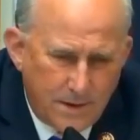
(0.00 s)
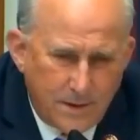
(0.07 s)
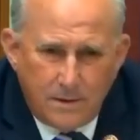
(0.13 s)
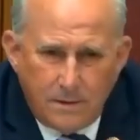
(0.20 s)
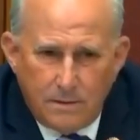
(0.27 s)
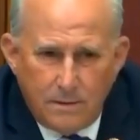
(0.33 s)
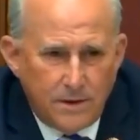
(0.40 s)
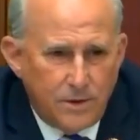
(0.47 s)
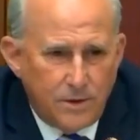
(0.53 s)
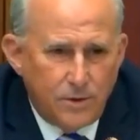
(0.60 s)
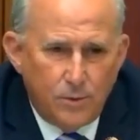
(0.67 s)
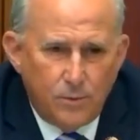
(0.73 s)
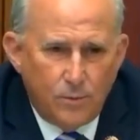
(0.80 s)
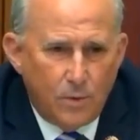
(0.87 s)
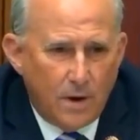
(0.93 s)
Did
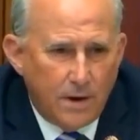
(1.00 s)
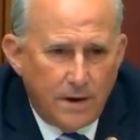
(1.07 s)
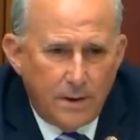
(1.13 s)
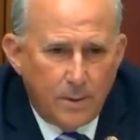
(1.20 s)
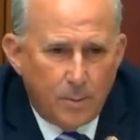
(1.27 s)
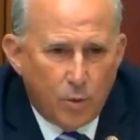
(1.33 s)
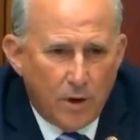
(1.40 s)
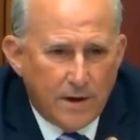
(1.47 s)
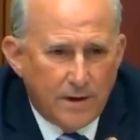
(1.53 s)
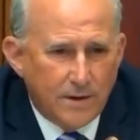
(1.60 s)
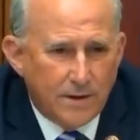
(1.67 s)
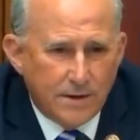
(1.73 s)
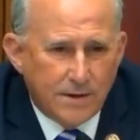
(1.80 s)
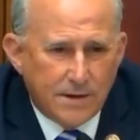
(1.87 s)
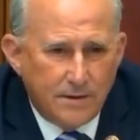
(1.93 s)
you run into
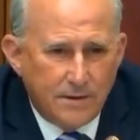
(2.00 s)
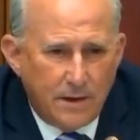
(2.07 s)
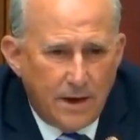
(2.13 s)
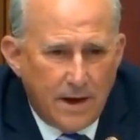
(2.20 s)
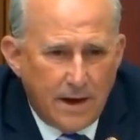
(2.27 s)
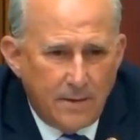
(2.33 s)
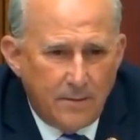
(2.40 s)
prejudice in the